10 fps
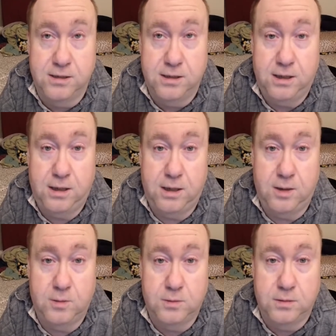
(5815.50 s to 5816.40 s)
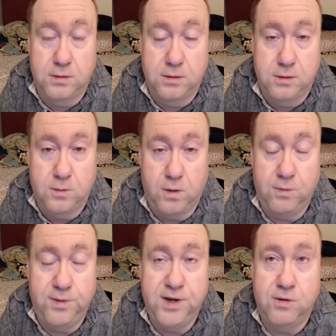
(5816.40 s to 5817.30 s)
oh, when are
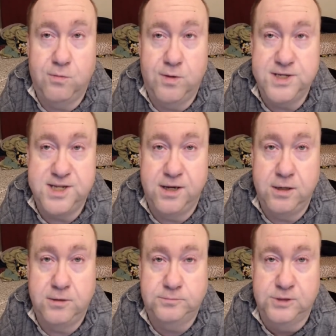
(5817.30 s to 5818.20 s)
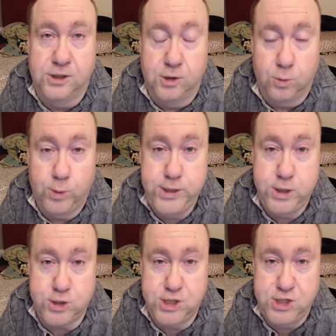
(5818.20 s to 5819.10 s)
we going? When's dinner? When your
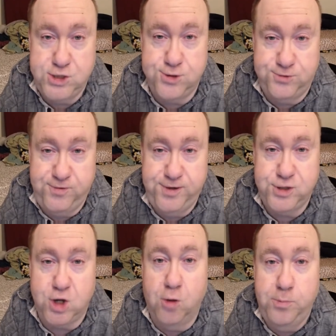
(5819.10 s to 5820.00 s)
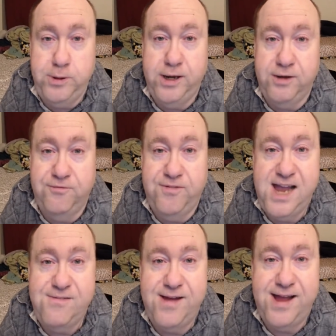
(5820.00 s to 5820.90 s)
sisters finish opening in
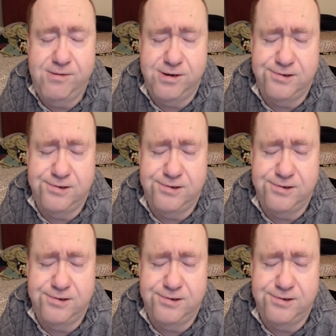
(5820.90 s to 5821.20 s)
5 hours.